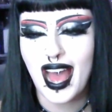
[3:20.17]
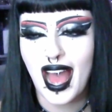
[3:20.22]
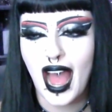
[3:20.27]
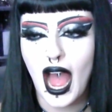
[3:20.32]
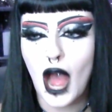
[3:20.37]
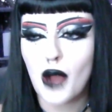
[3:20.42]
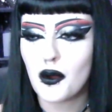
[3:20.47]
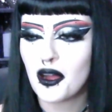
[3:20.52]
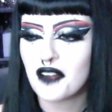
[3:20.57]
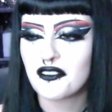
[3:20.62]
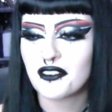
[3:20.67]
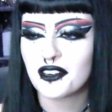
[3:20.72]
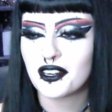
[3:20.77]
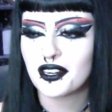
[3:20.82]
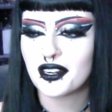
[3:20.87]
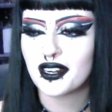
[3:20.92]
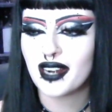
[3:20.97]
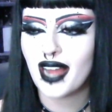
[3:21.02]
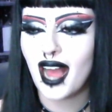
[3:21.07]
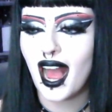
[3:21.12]

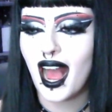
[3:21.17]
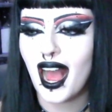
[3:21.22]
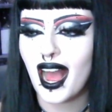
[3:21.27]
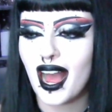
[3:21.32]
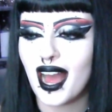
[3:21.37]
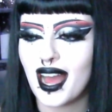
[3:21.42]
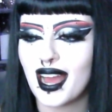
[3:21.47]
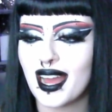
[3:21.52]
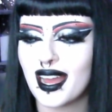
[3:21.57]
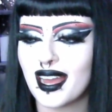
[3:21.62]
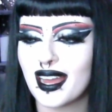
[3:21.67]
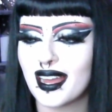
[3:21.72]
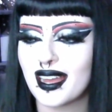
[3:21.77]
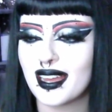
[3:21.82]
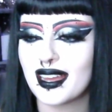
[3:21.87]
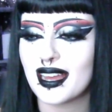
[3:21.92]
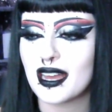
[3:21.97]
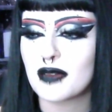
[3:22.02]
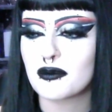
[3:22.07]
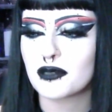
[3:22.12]
However, I
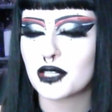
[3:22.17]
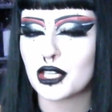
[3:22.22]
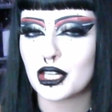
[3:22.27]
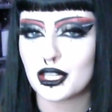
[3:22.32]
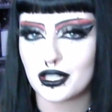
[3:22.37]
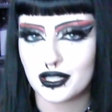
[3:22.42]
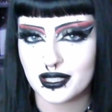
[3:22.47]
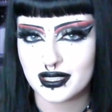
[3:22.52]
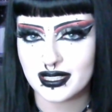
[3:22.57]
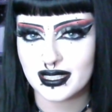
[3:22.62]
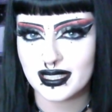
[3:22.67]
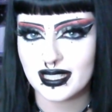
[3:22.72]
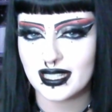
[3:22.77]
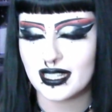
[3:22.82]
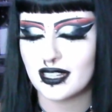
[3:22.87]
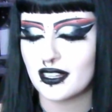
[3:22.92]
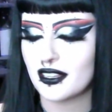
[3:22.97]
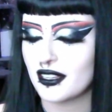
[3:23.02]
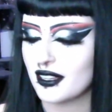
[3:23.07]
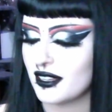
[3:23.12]
am
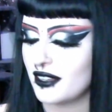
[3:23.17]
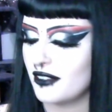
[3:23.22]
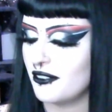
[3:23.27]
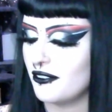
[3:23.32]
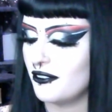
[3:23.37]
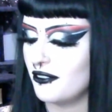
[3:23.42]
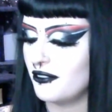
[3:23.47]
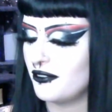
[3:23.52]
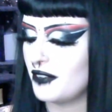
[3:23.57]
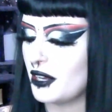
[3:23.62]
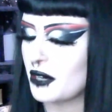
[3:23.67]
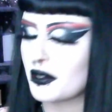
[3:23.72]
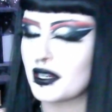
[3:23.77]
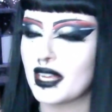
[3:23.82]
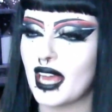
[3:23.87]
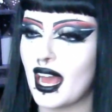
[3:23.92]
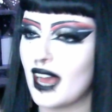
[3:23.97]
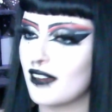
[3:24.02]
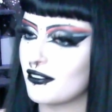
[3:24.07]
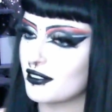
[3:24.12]
currently very
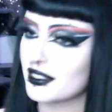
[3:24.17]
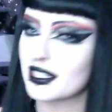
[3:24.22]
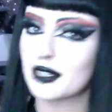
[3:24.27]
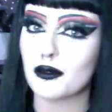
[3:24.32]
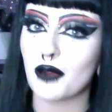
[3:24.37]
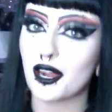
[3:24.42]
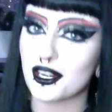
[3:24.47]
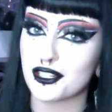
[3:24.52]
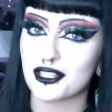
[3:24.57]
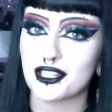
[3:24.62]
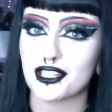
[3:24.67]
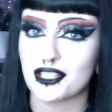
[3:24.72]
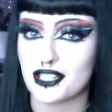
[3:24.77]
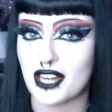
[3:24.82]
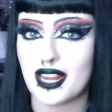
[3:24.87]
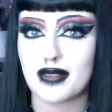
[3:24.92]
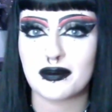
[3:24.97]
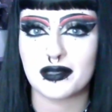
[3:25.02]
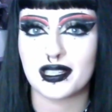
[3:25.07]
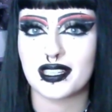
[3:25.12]
heavily watching
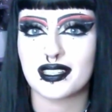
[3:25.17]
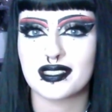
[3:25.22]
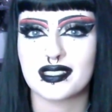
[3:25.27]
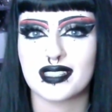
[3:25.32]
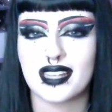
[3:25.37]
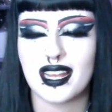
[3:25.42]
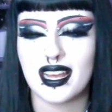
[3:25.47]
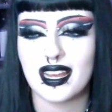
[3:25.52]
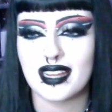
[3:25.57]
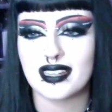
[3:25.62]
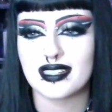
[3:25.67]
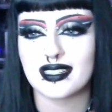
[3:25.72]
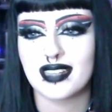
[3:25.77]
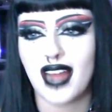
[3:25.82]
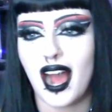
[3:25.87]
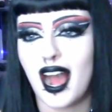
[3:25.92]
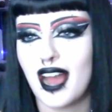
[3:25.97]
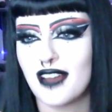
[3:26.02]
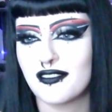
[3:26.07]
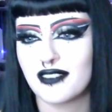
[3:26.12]
Shameless, and
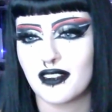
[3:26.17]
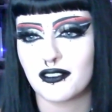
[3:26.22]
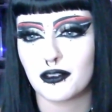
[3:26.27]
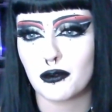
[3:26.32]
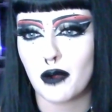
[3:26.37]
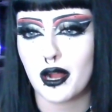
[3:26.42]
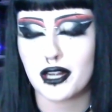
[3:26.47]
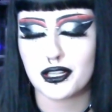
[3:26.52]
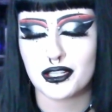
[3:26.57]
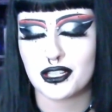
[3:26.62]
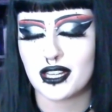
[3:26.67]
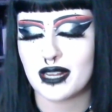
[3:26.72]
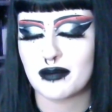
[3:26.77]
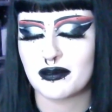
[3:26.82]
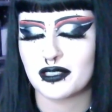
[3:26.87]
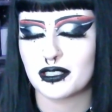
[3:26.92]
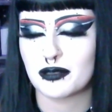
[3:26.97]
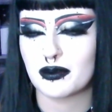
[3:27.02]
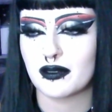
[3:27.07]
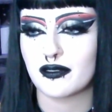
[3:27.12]
I've never watched
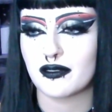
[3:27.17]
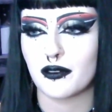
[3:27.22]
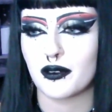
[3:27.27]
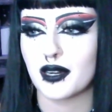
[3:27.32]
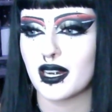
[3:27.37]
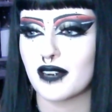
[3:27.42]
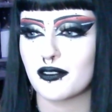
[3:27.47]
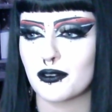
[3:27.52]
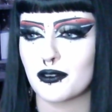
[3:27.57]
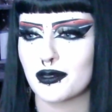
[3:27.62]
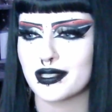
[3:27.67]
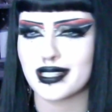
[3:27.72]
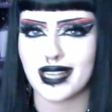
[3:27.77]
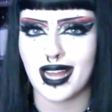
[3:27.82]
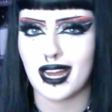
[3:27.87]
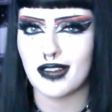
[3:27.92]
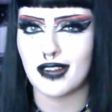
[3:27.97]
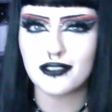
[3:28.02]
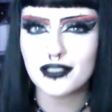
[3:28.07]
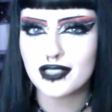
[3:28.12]
Shameless before, and everyone's like,
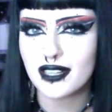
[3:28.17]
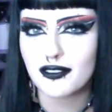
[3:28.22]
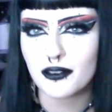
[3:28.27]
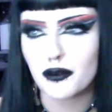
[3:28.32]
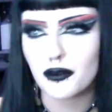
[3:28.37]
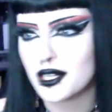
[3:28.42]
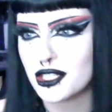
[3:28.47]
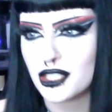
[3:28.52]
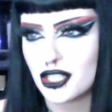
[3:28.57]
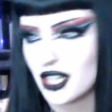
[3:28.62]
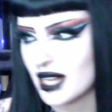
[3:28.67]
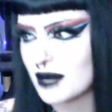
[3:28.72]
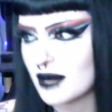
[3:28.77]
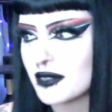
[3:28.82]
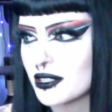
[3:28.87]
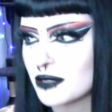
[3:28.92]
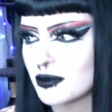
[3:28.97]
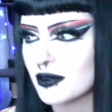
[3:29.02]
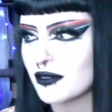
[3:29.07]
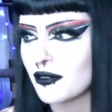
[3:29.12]
have you never watched
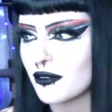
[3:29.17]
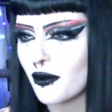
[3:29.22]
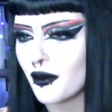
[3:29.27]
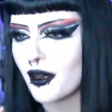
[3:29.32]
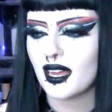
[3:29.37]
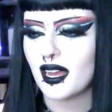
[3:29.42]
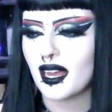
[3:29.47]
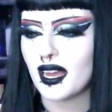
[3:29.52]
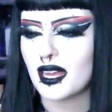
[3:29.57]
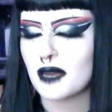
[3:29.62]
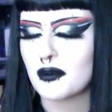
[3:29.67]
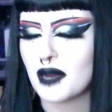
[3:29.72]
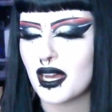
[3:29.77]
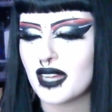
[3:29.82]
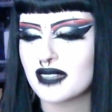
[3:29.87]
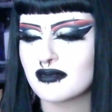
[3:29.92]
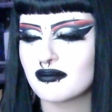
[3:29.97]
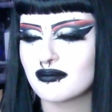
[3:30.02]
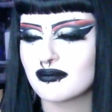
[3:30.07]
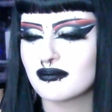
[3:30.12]
Shameless before? I am
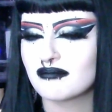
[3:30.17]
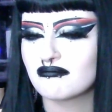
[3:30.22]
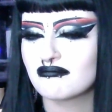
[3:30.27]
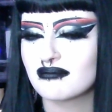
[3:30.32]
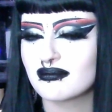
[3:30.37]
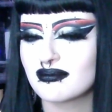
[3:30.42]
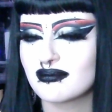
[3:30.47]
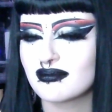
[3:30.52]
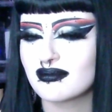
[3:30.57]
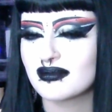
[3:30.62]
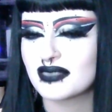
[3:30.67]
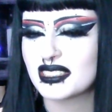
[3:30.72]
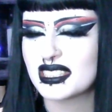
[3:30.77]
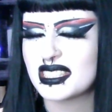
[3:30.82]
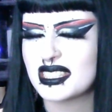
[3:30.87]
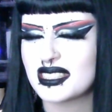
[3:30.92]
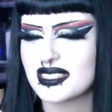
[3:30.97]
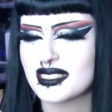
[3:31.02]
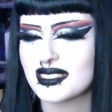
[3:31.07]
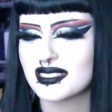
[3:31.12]
on
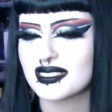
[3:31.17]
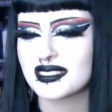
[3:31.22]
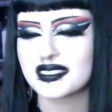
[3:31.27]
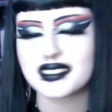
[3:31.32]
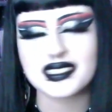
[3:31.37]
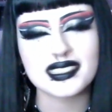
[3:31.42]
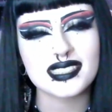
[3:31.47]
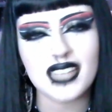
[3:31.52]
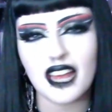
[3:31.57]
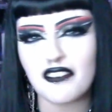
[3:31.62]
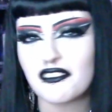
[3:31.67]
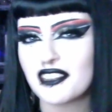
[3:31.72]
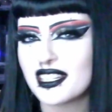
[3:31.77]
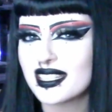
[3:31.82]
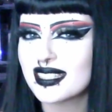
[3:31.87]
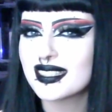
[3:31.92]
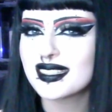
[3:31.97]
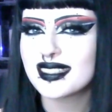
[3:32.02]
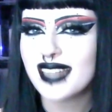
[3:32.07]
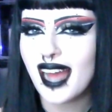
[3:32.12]
season
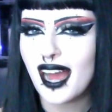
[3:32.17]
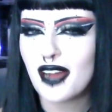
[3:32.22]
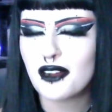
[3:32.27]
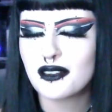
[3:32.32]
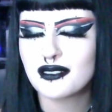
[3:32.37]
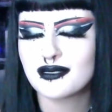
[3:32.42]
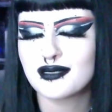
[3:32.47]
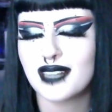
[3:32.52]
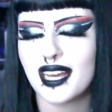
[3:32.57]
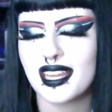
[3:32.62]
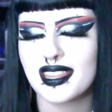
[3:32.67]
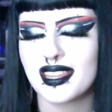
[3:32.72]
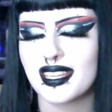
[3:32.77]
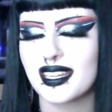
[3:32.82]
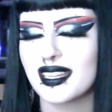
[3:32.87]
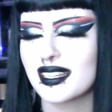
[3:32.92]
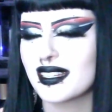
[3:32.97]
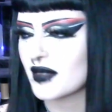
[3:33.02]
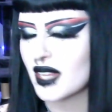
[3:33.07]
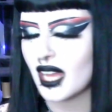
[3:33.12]
7 now, I
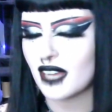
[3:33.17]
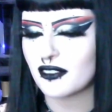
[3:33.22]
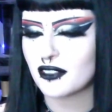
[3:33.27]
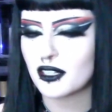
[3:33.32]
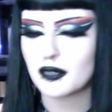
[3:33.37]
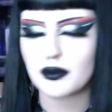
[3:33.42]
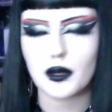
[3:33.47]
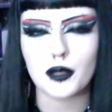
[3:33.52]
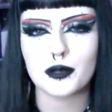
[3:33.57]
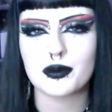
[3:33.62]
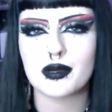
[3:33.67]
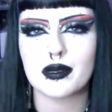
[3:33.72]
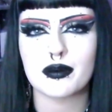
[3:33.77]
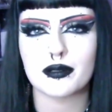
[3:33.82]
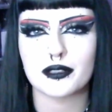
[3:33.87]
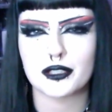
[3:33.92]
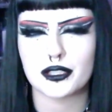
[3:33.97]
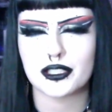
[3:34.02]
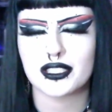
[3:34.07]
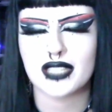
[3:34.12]
think. I've heard most people
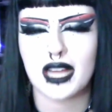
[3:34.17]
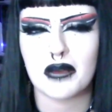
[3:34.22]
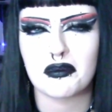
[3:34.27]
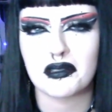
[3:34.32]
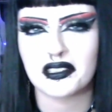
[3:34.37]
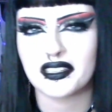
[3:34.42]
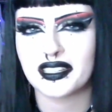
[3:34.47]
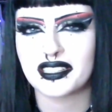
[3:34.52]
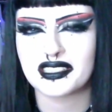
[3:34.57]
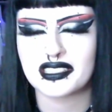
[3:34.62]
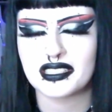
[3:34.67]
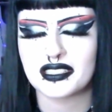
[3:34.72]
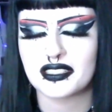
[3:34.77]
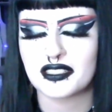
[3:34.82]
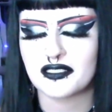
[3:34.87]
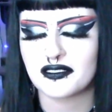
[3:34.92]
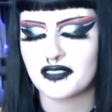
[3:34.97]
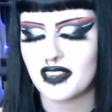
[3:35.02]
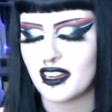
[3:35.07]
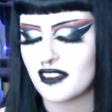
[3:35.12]
just stop at like
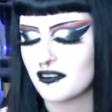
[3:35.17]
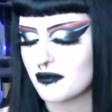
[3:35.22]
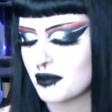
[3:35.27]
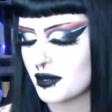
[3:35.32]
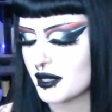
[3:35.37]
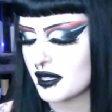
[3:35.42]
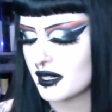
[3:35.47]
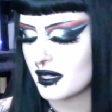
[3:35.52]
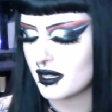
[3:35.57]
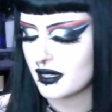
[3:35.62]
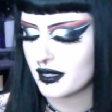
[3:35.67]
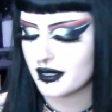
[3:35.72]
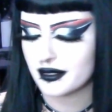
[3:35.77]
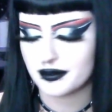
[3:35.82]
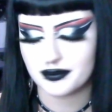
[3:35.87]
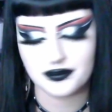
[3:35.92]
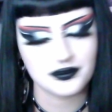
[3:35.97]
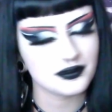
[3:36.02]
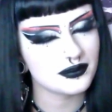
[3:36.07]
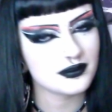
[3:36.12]
season 5, but
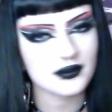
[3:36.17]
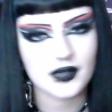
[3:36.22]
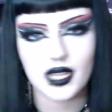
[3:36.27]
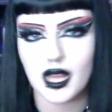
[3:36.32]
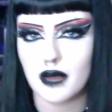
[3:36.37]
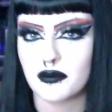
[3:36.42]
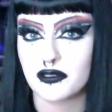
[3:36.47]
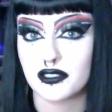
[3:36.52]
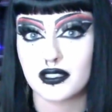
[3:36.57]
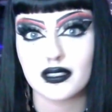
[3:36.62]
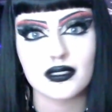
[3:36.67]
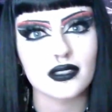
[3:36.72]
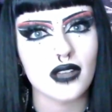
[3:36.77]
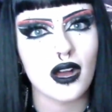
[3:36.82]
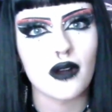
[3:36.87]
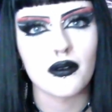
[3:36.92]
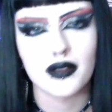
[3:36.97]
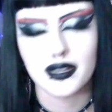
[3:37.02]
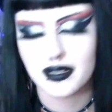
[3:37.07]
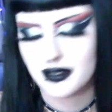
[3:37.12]
I'm still
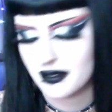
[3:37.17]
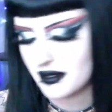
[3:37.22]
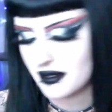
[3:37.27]
going.